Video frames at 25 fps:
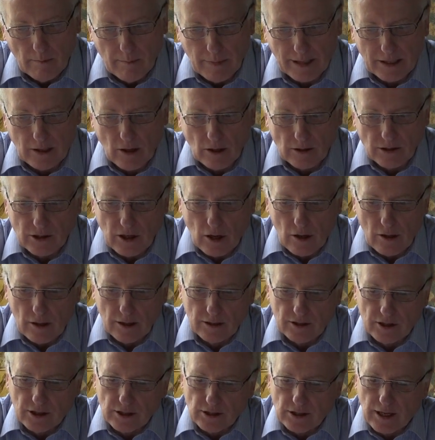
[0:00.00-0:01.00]
Because
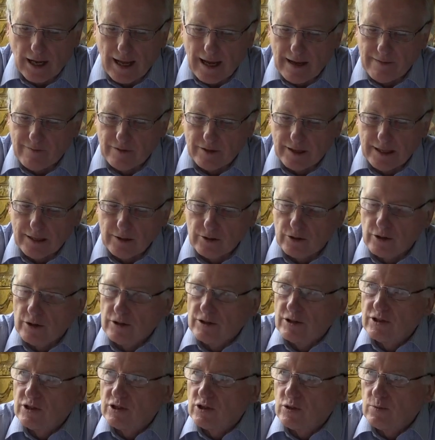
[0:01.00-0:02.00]
Lawrence's life and
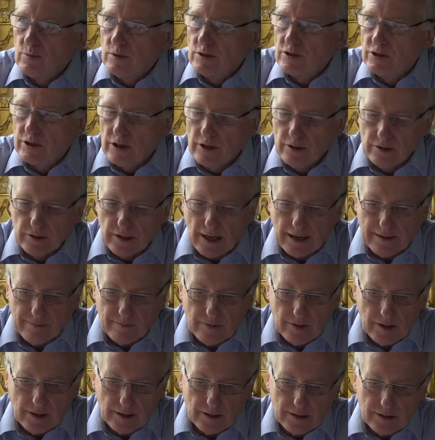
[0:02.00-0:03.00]
interests were so
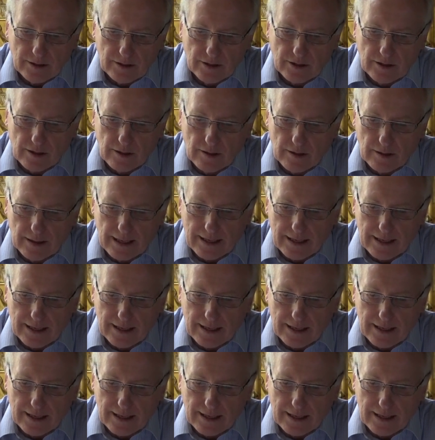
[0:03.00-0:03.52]
diverse,